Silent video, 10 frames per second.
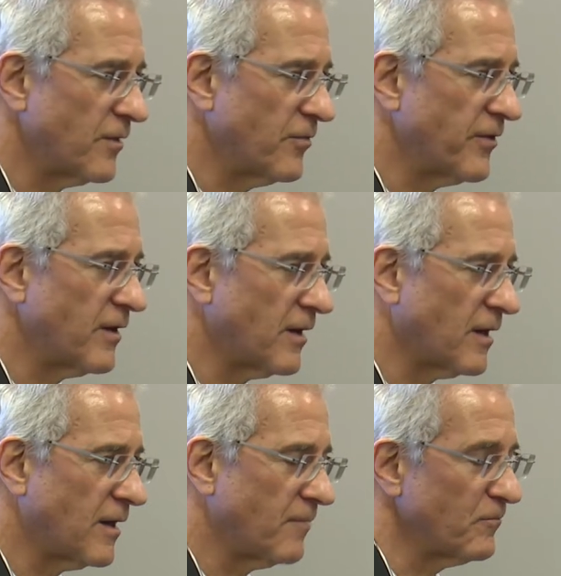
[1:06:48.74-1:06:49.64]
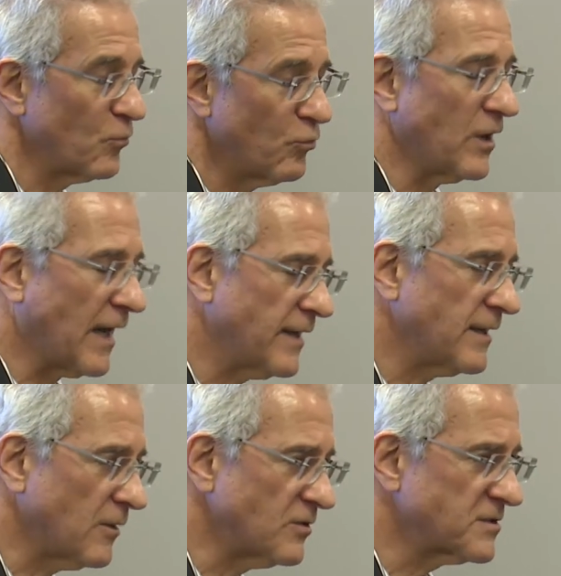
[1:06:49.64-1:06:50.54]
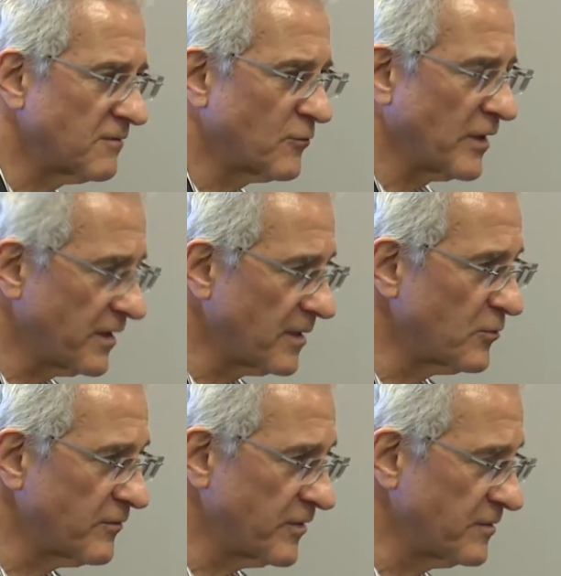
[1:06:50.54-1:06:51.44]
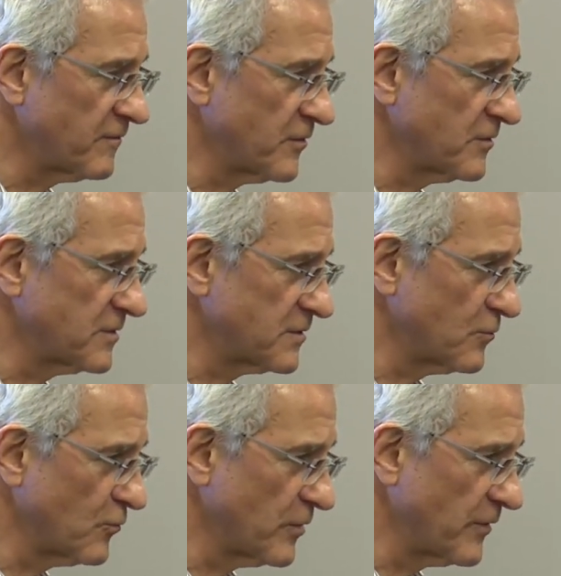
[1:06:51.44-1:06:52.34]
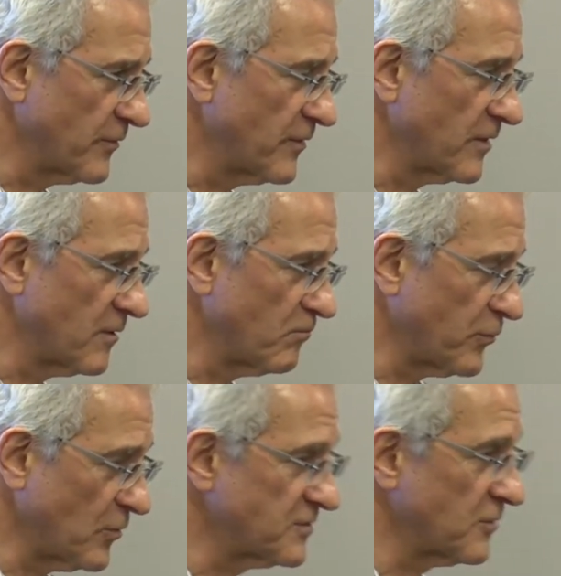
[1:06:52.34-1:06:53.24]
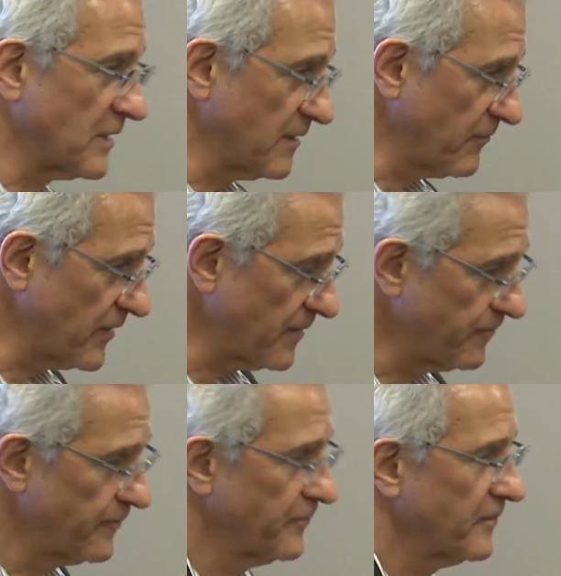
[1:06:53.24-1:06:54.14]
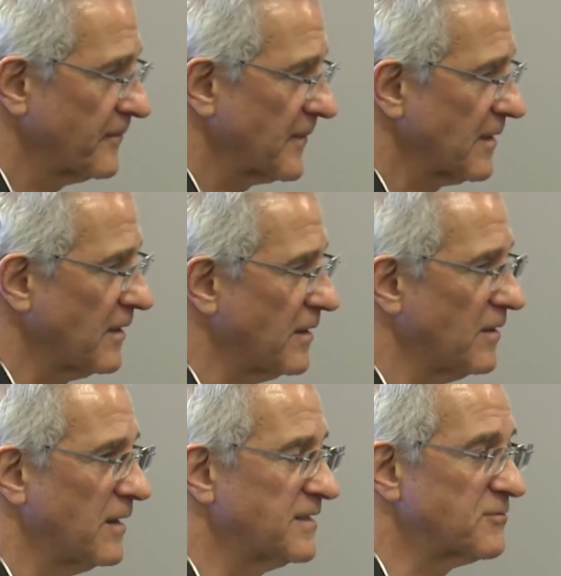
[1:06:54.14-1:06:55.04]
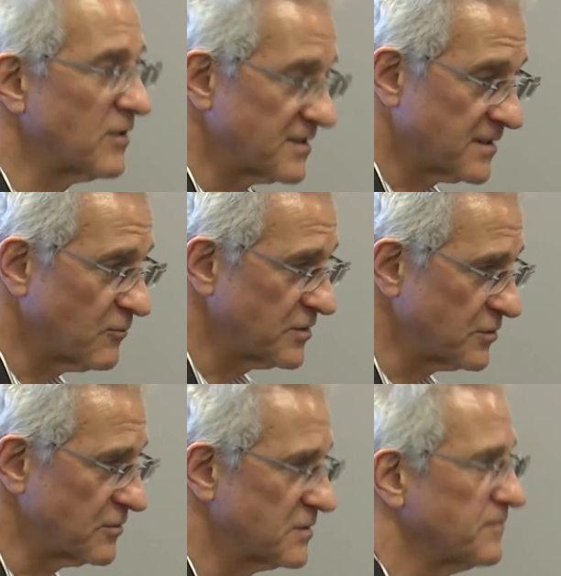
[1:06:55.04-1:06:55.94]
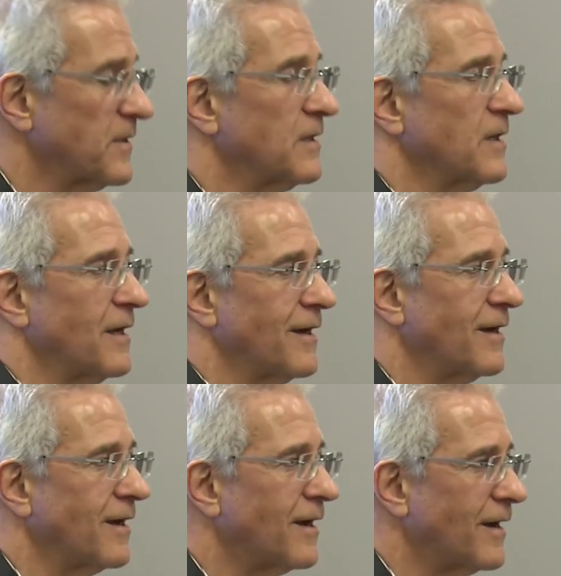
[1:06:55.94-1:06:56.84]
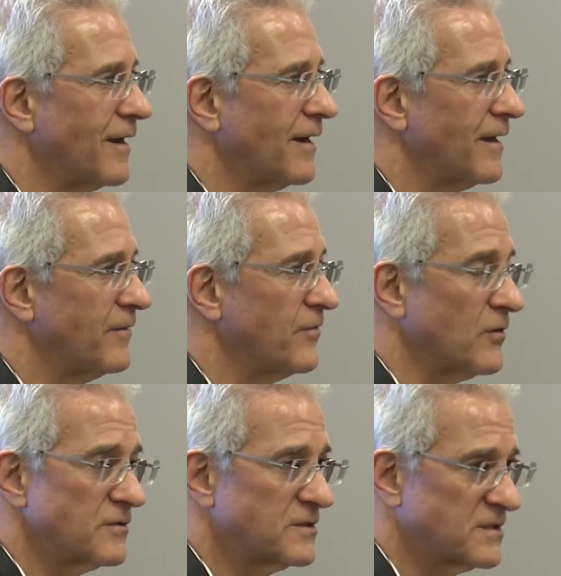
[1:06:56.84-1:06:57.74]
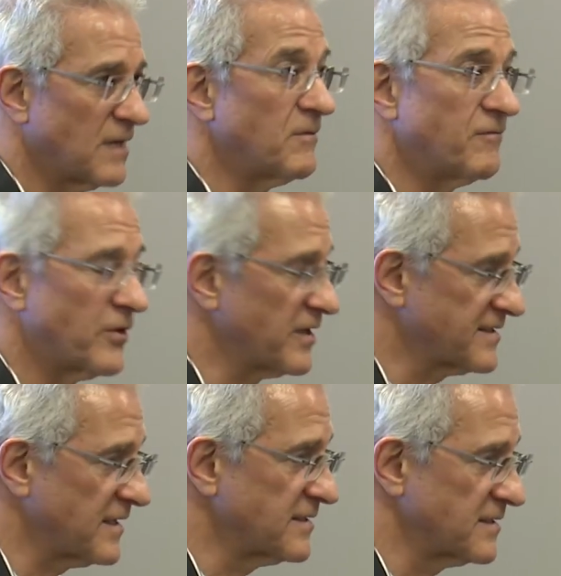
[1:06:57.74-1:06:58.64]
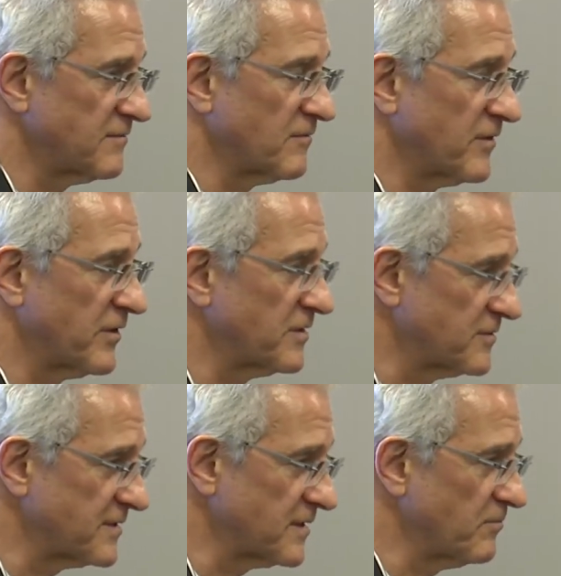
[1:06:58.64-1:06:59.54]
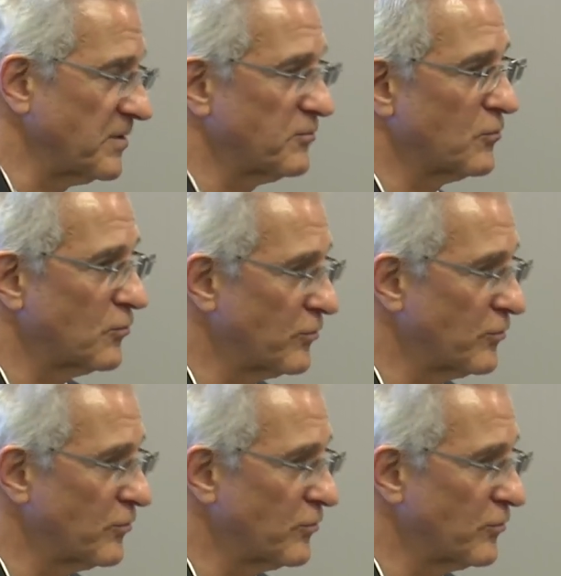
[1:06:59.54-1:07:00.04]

there, um, well, I also have quite a number of interviews with um, Poles who had lived there, as well as some with Jews. Uh, and those, some are very extensive and very interesting, people who